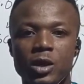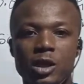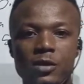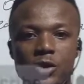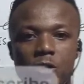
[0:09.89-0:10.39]

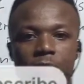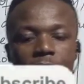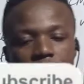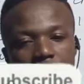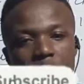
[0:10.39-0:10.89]
If it is your
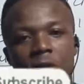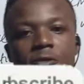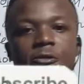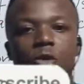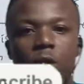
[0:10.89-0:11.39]
first time
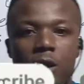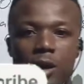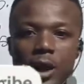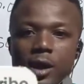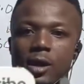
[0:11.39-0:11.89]
of viewing,
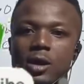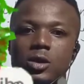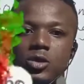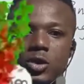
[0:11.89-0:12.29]
kindly